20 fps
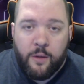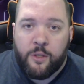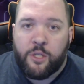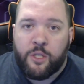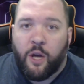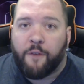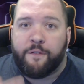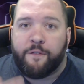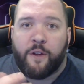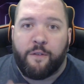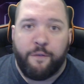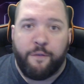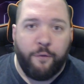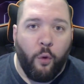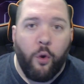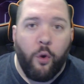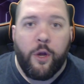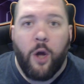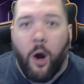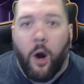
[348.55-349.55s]
duffed it
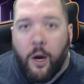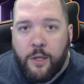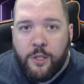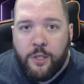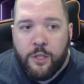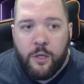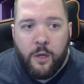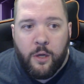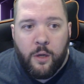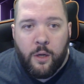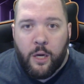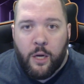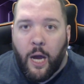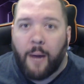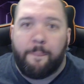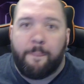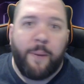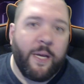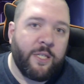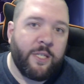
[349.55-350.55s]
4 yards,
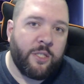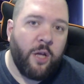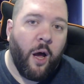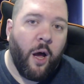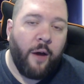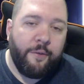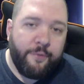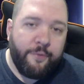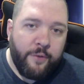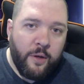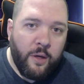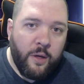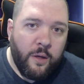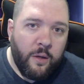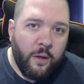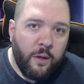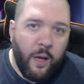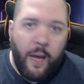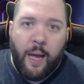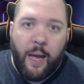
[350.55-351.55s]
got pissed off,
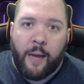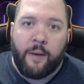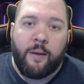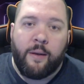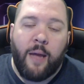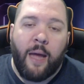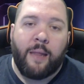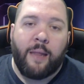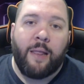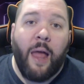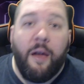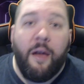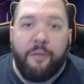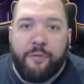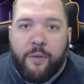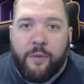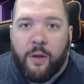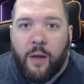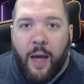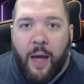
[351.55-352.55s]
and left.